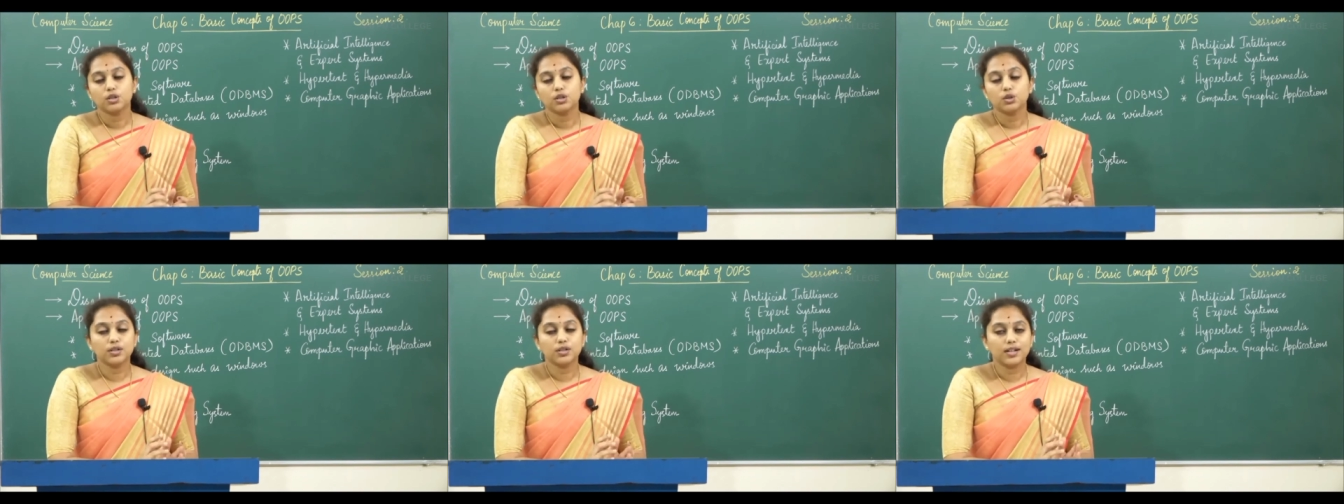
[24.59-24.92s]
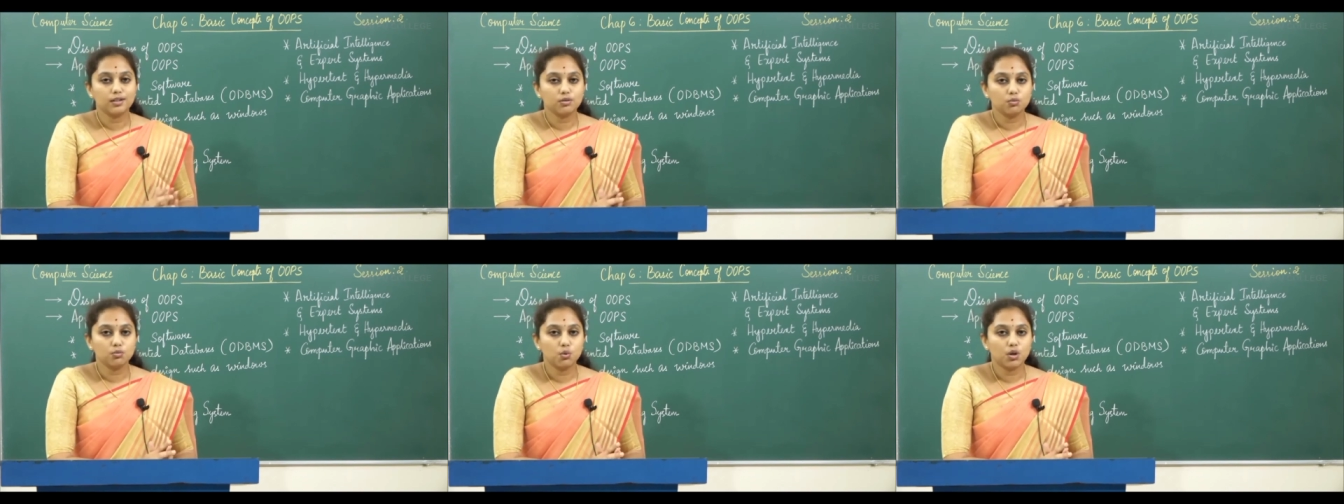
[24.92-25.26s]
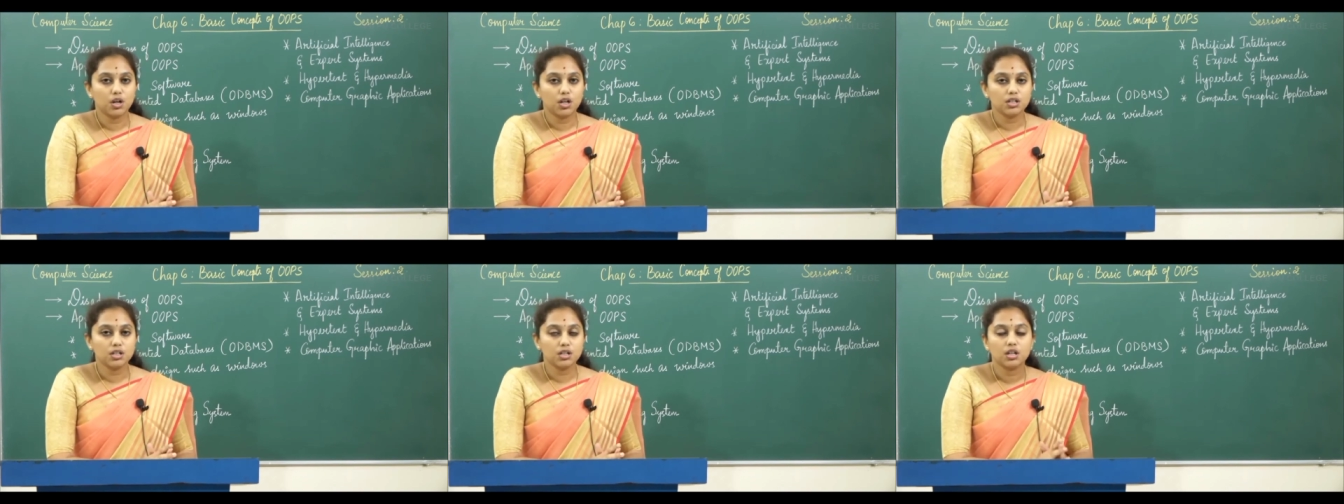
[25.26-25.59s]
To
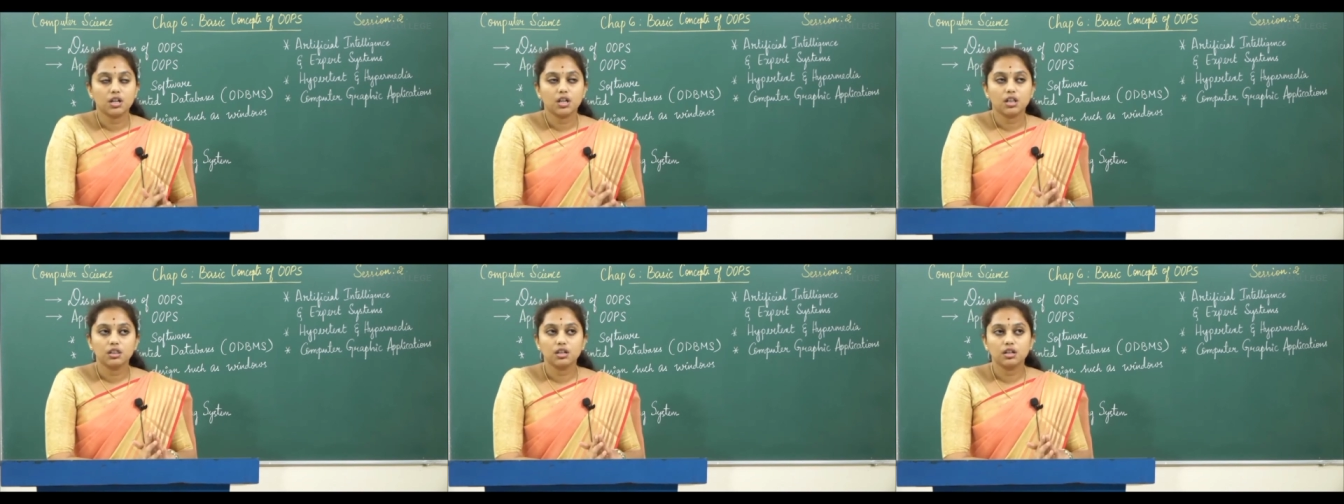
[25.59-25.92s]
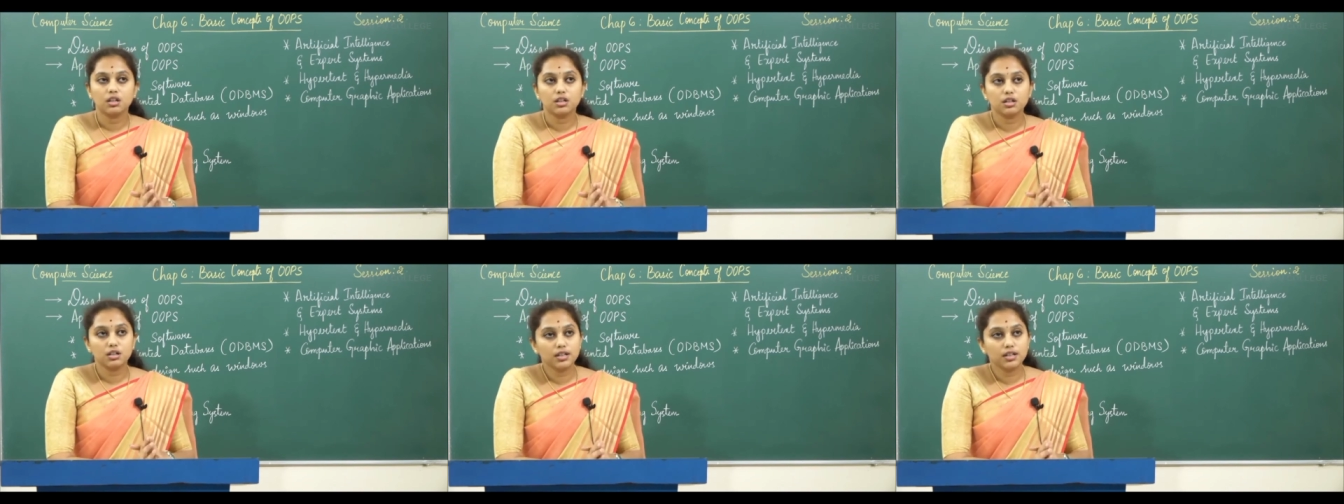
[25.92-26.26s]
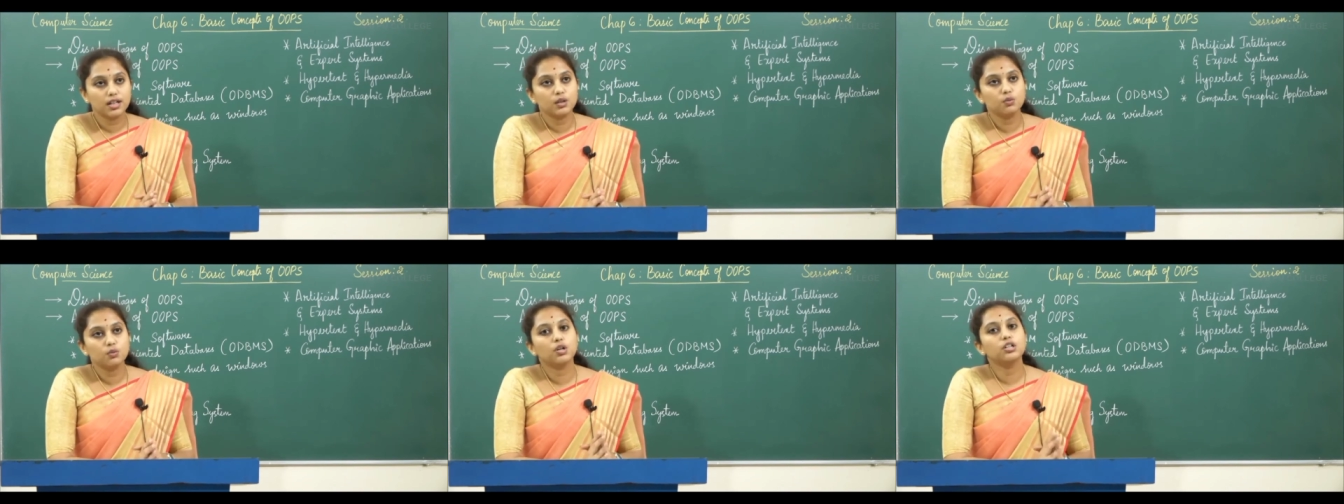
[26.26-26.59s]
convert the
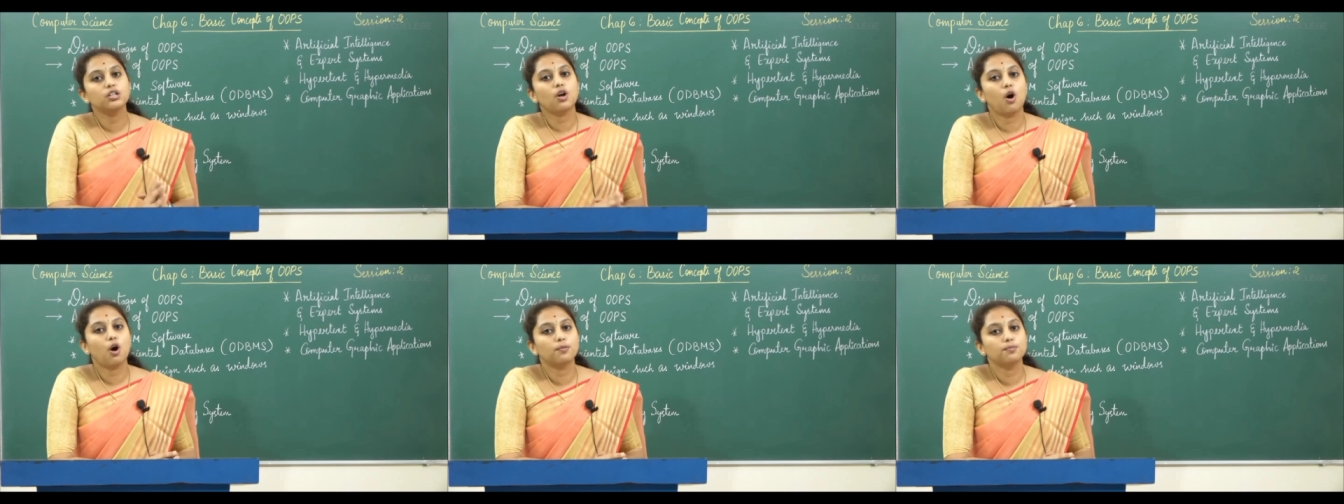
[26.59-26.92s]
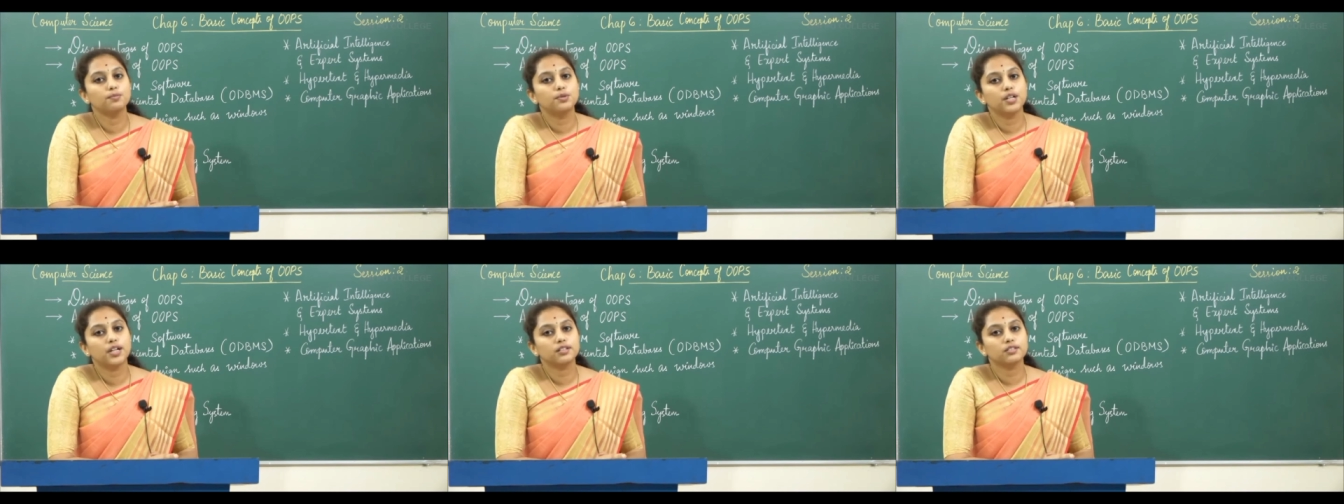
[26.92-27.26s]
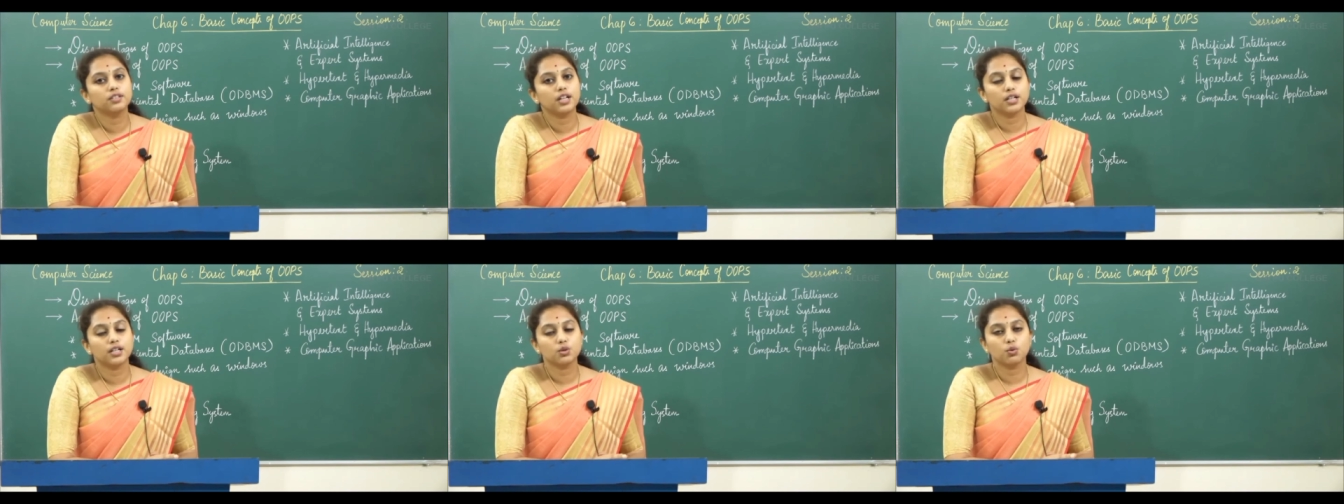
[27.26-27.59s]
real-world
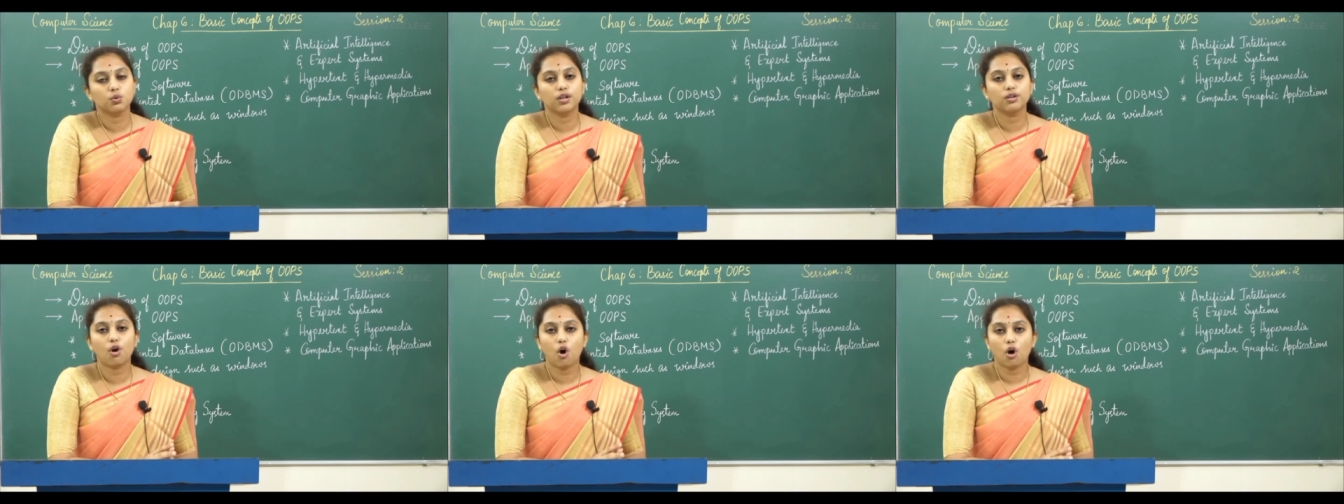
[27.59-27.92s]
object into an